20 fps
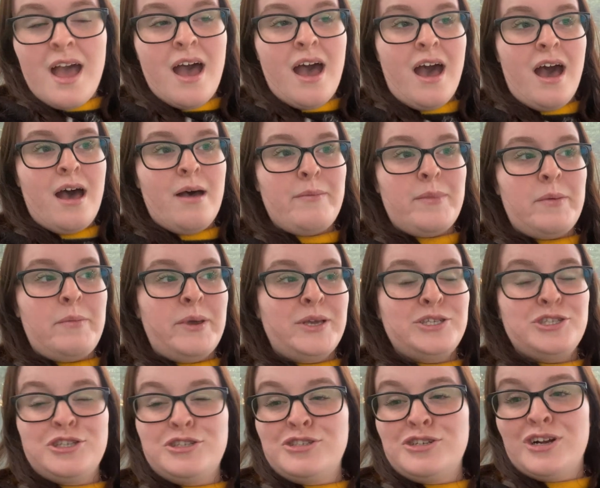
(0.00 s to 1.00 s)
Um, and make
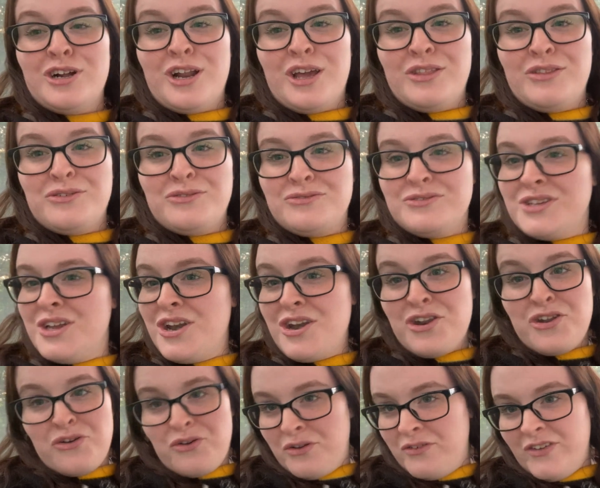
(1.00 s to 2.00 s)
sure you turn on those
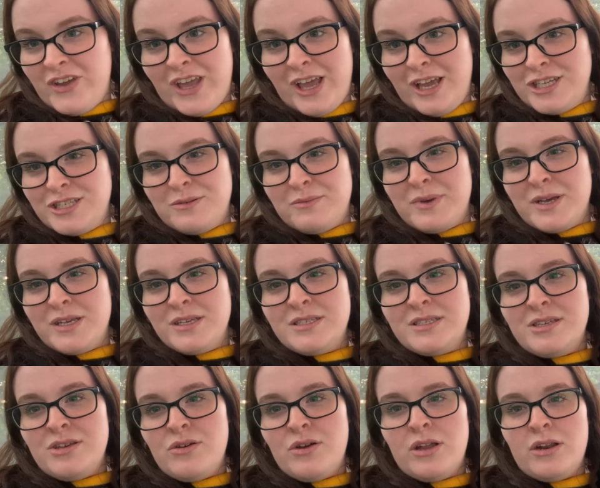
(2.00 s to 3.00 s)
notification bells
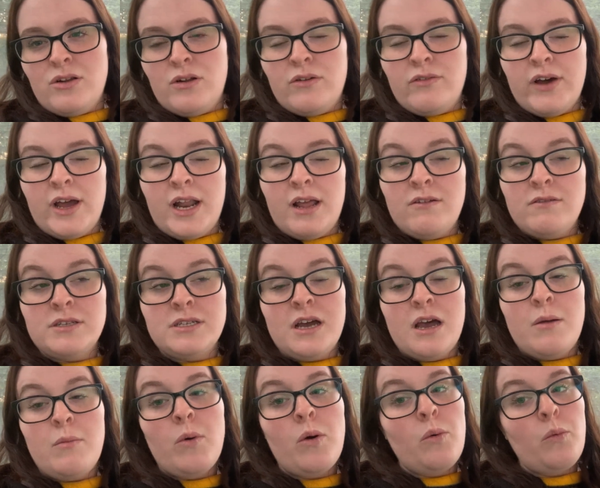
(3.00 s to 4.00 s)
so you get notified every
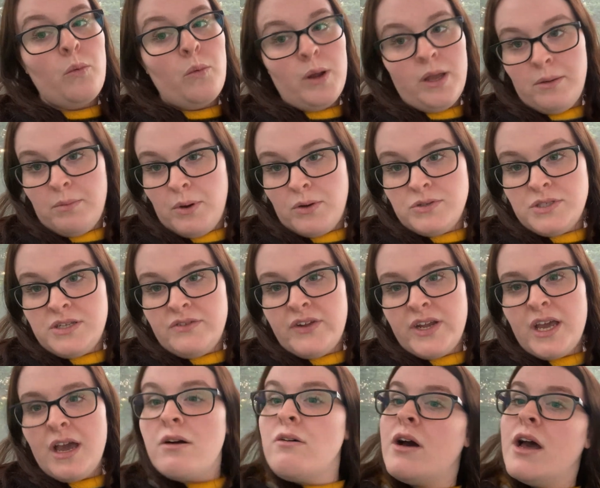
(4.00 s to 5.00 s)
time we post a
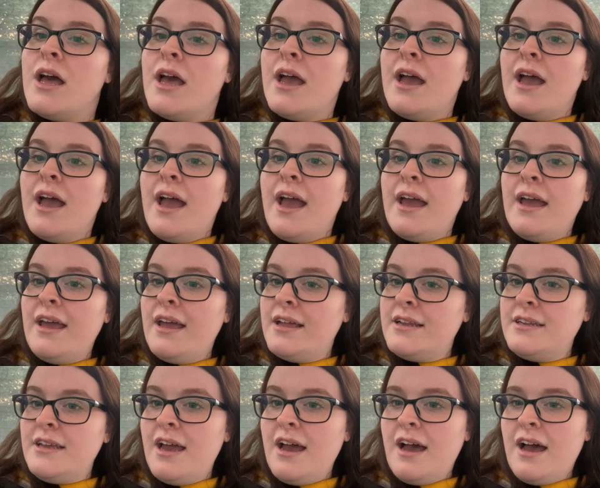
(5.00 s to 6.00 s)
video.
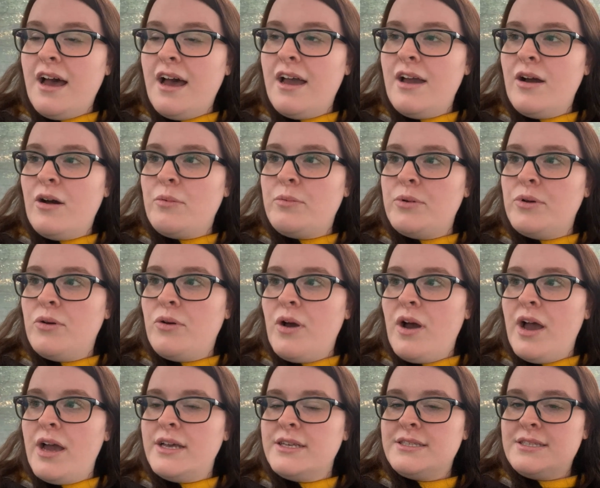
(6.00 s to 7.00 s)
And yeah, I hope you
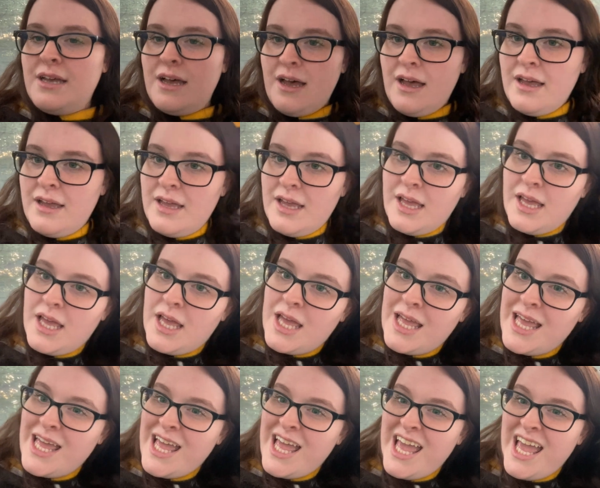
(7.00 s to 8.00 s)
guys uh,
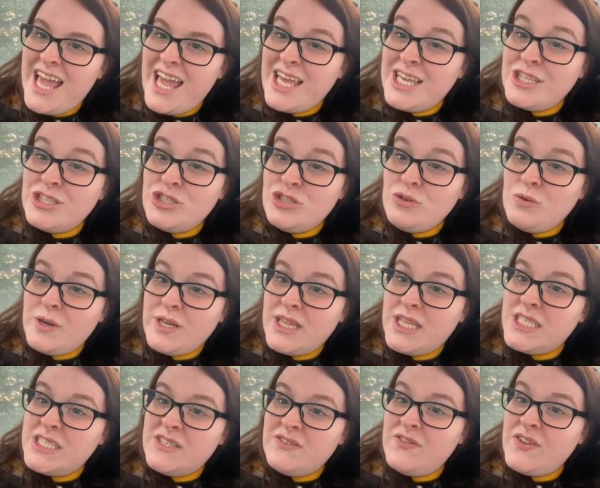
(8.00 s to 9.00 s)
enjoyed
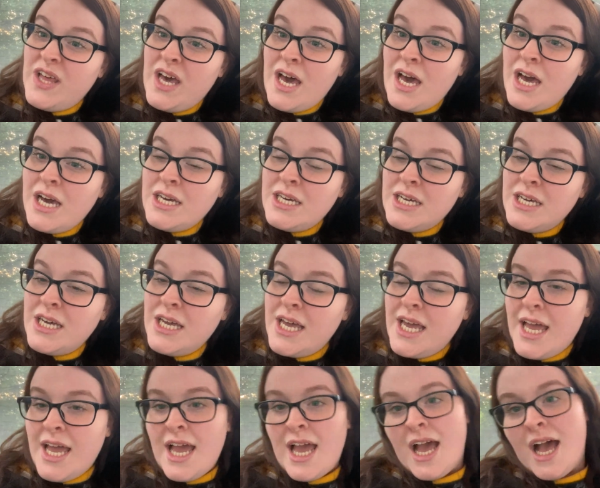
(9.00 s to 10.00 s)
this vlog.
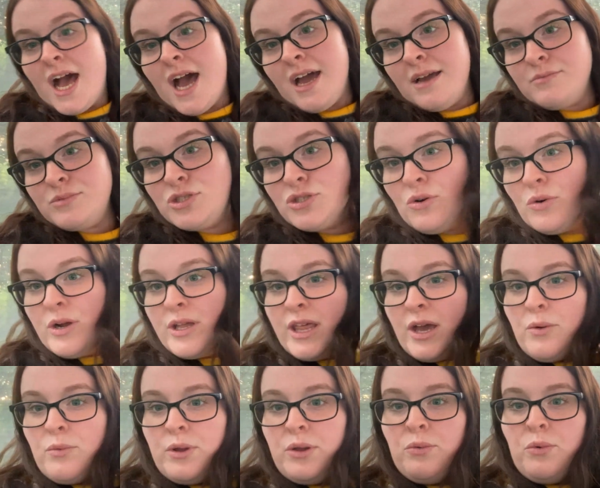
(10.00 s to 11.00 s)
I'm sure
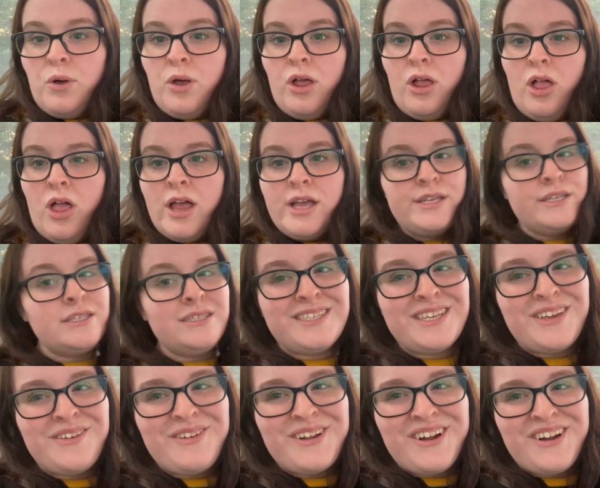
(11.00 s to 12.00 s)
that we will
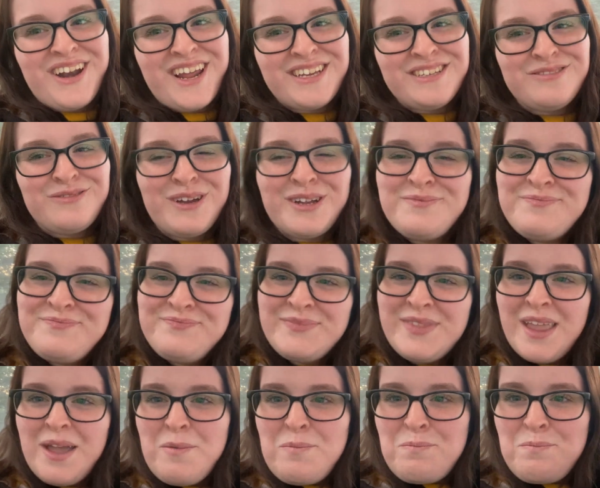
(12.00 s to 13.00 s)
see you in our next one.
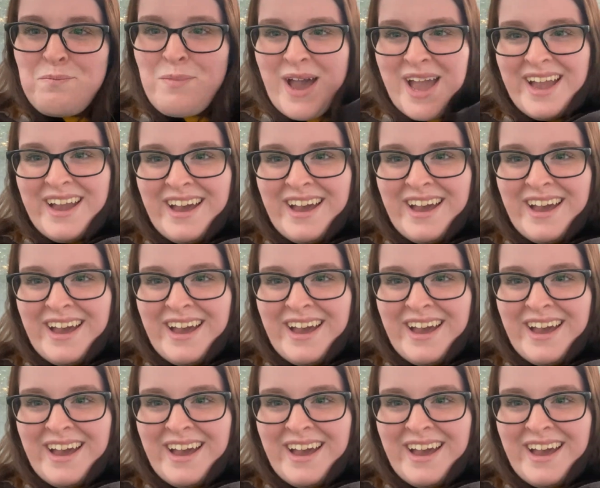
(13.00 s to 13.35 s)
Bye